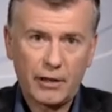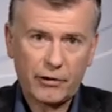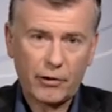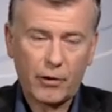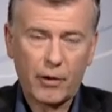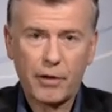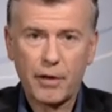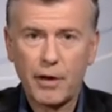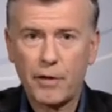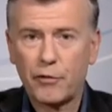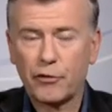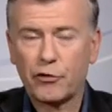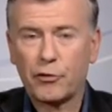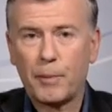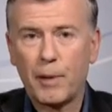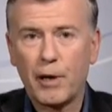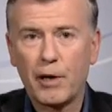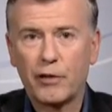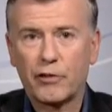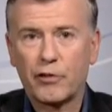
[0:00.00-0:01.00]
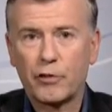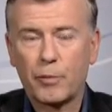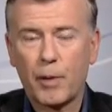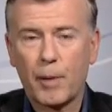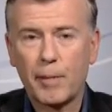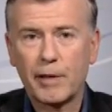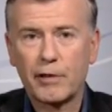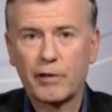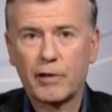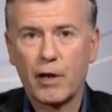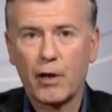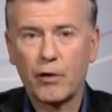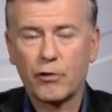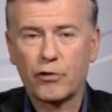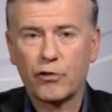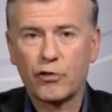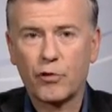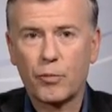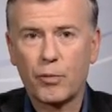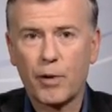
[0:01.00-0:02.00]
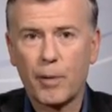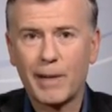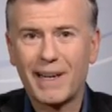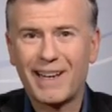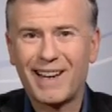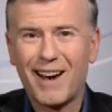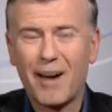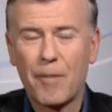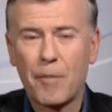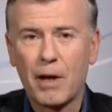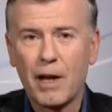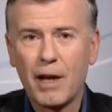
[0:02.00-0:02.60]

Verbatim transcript: So I think for Spurs, it's probably as close as you'll probably come